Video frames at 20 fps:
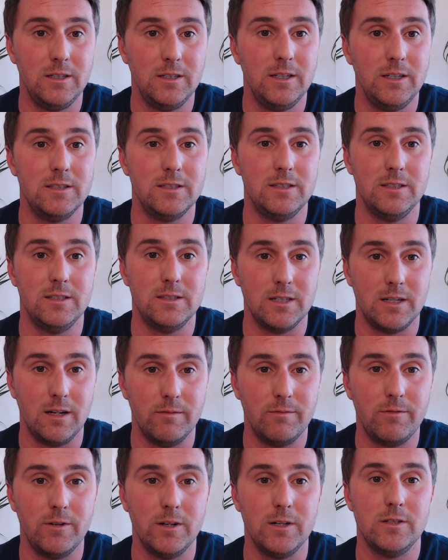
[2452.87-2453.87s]
It's a
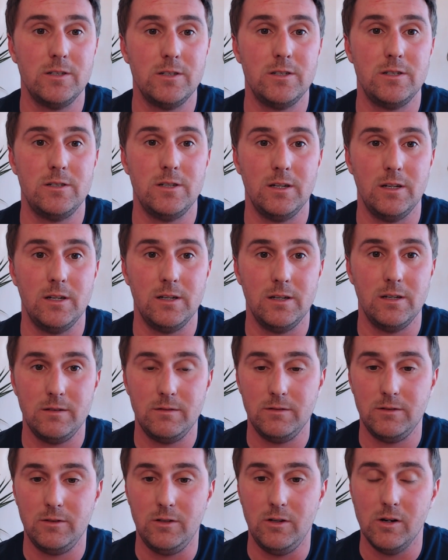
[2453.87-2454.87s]
comfort to,
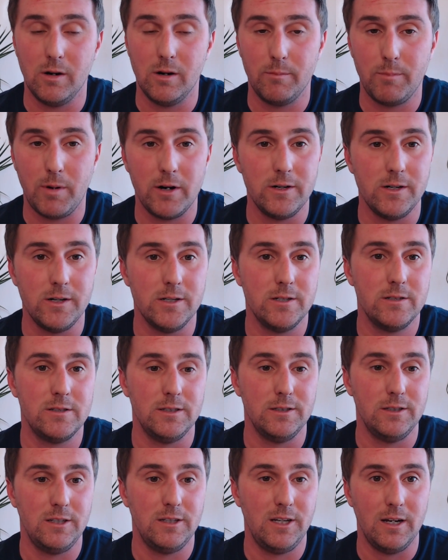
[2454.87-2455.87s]
you know, our partners
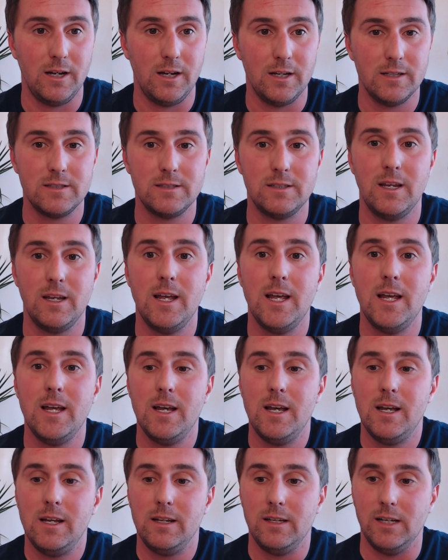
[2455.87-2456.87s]
and us
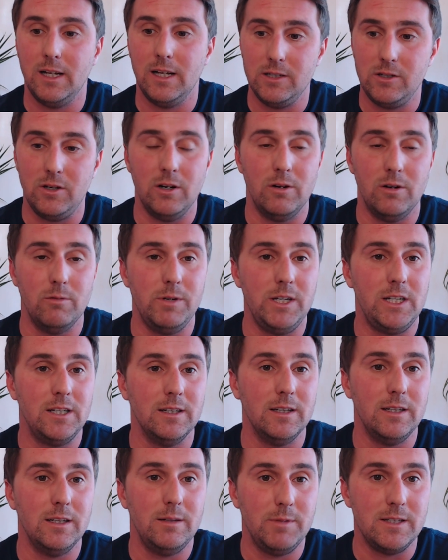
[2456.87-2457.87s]
that, you know, we
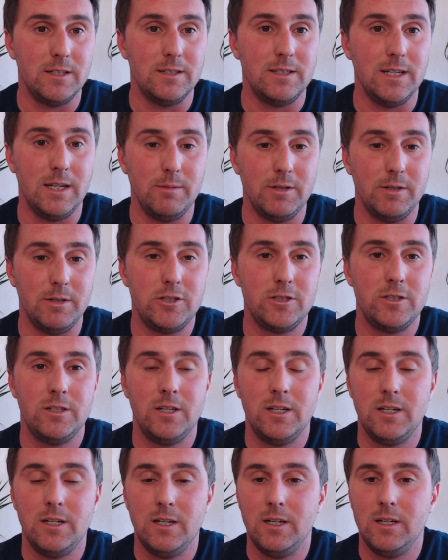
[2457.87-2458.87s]
can limit the damage,
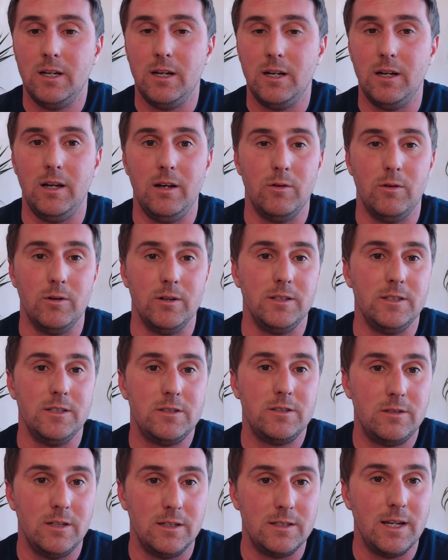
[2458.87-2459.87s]
or at least
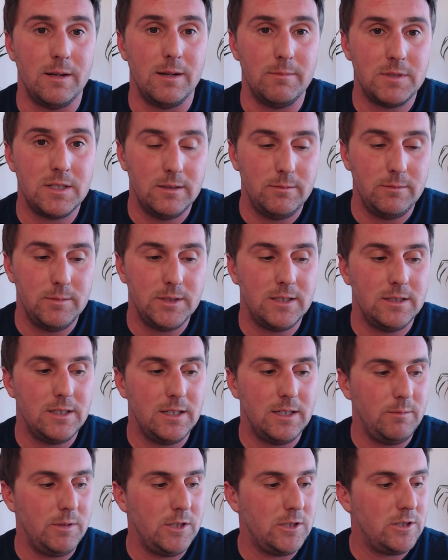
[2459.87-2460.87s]
attempt to limit the
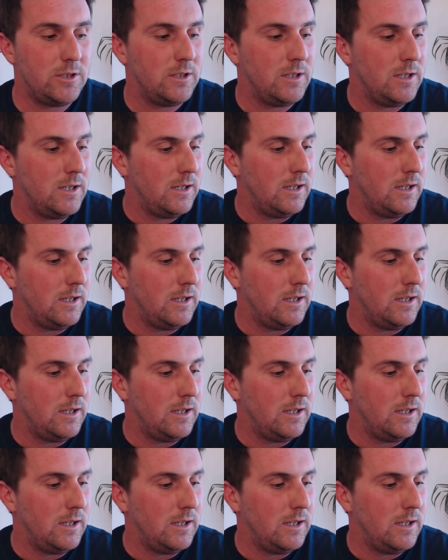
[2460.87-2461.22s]
damage.